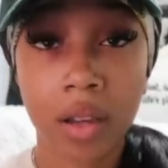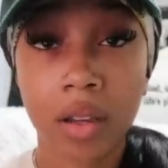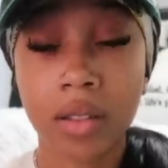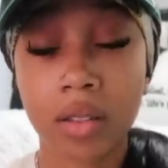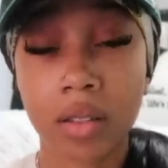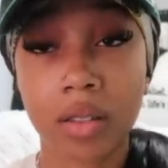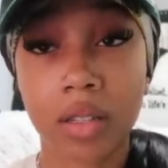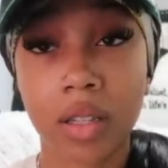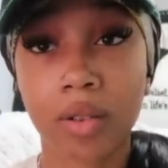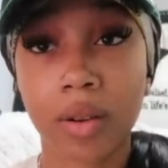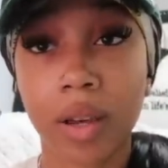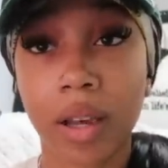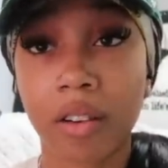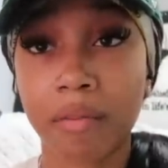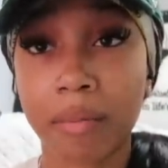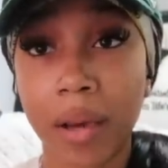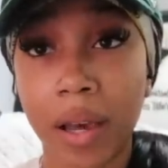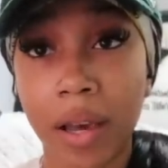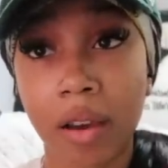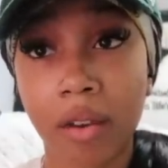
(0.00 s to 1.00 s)
So say you have
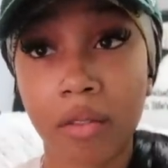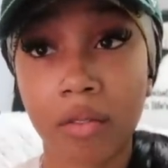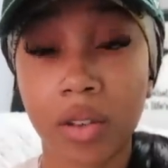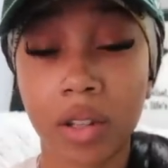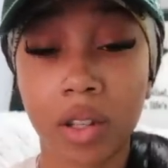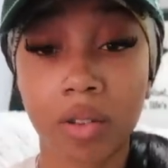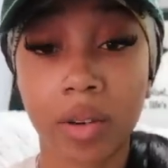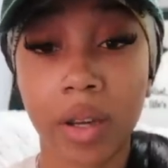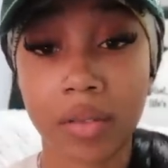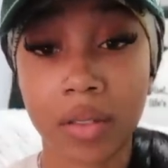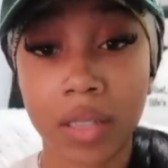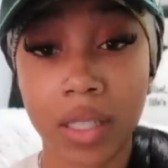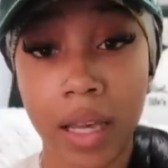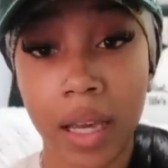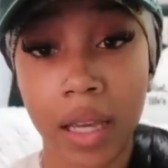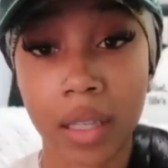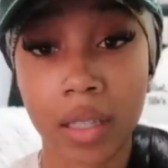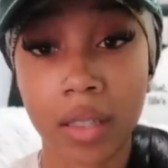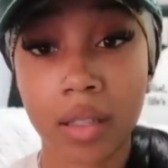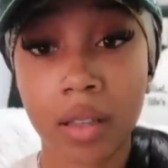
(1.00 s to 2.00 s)
math and then you have
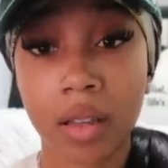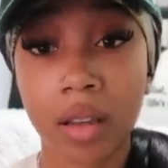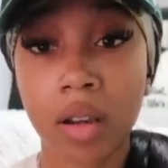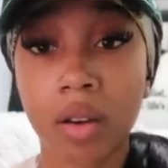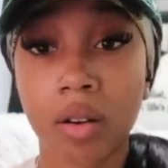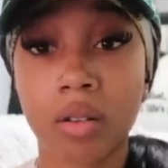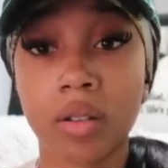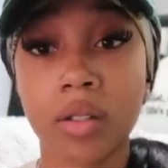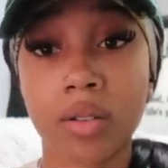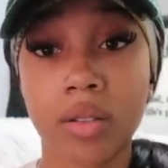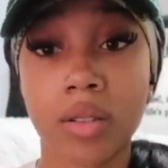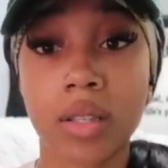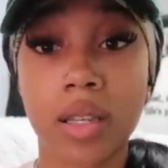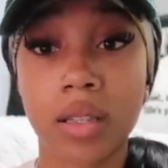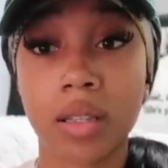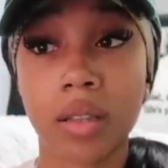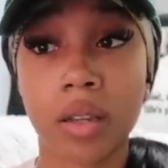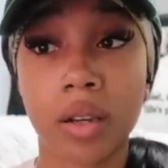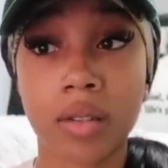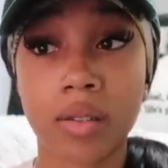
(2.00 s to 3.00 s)
science on Tuesdays
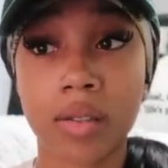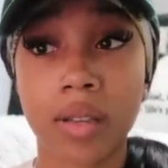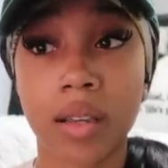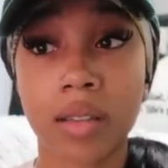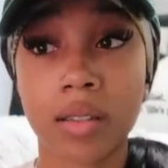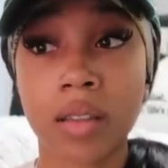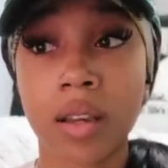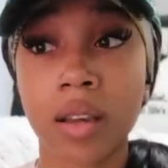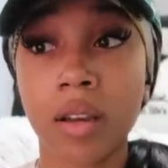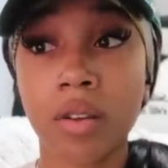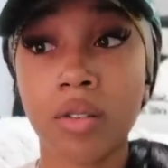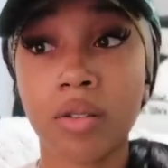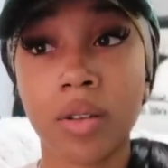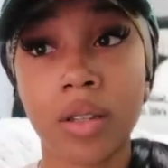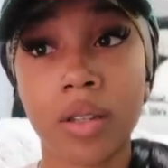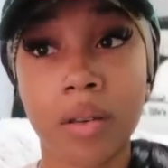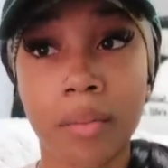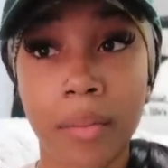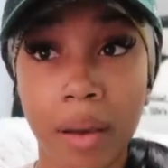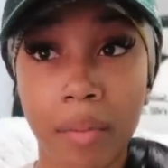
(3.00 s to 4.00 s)
and Thursdays. You
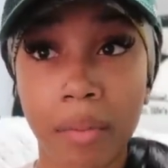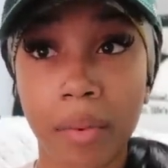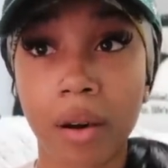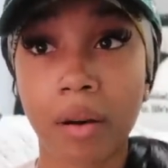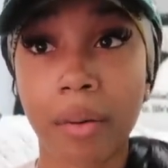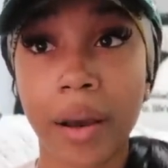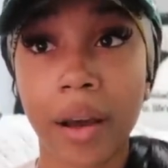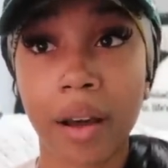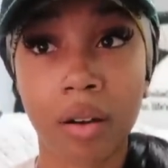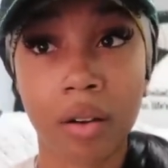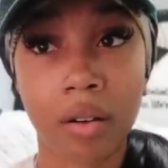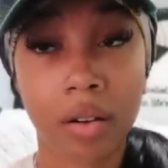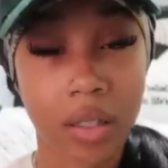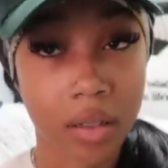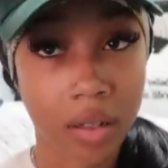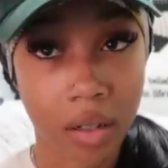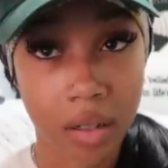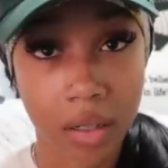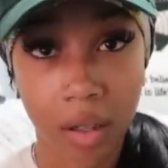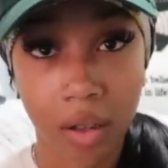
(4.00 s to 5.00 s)
need to map out how long it's
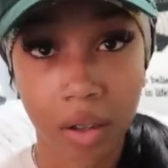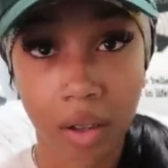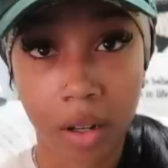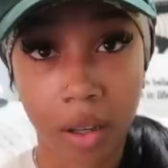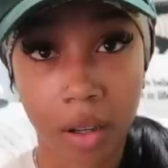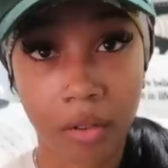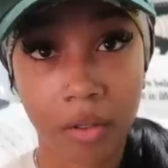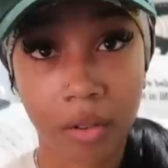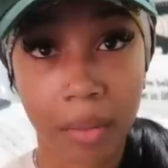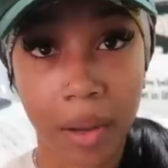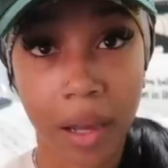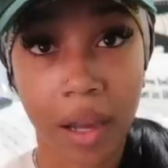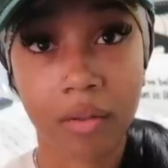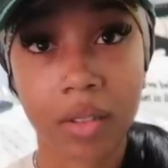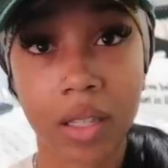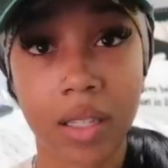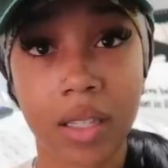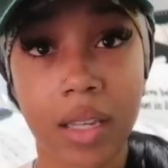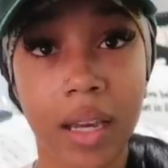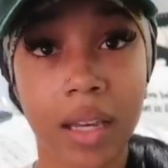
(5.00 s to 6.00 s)
going to take you to get from math
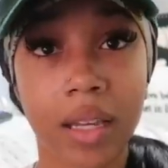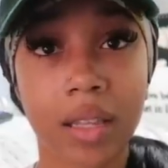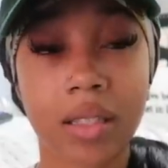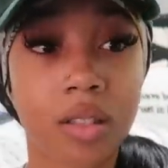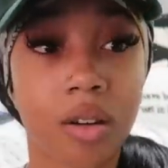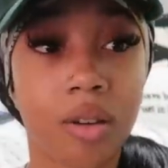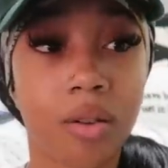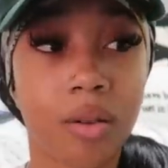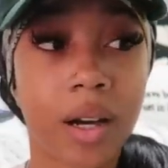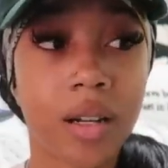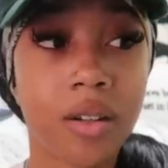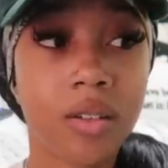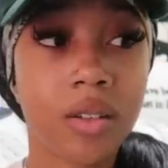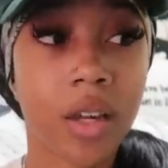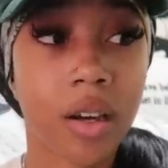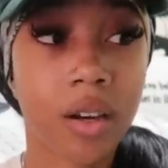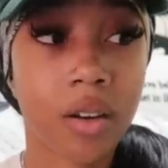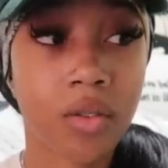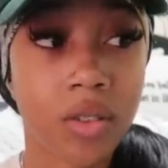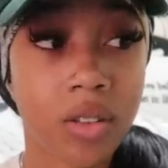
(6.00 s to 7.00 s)
to science. So I do
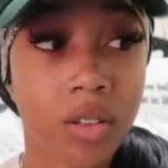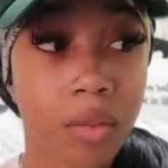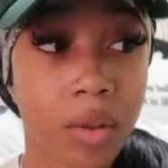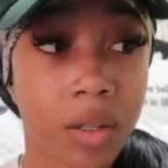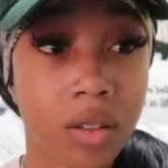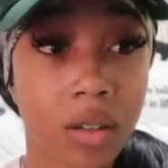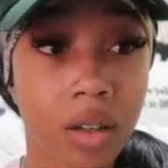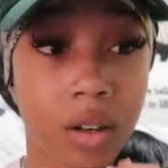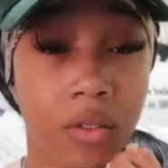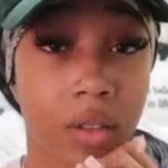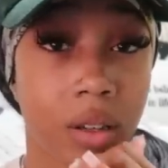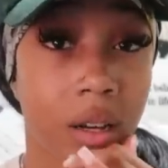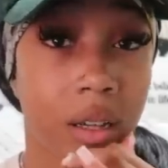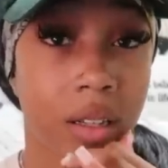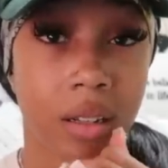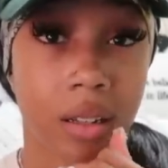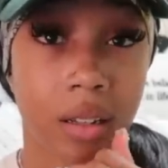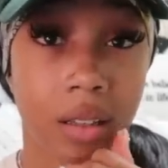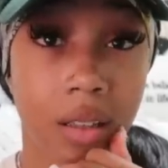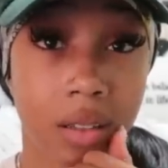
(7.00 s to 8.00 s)
that every semester. I
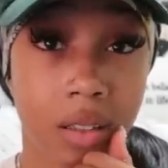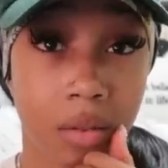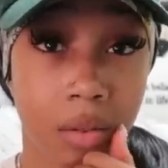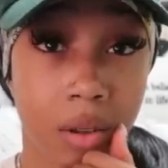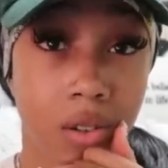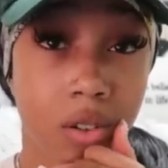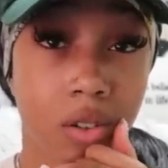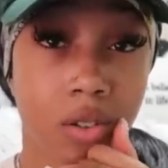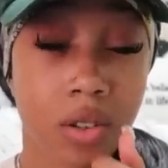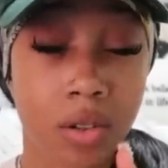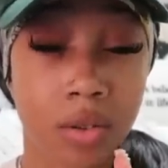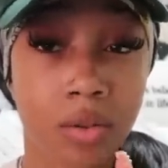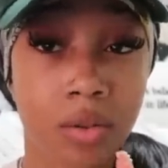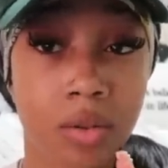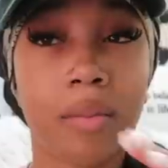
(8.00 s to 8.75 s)
did it this semester too.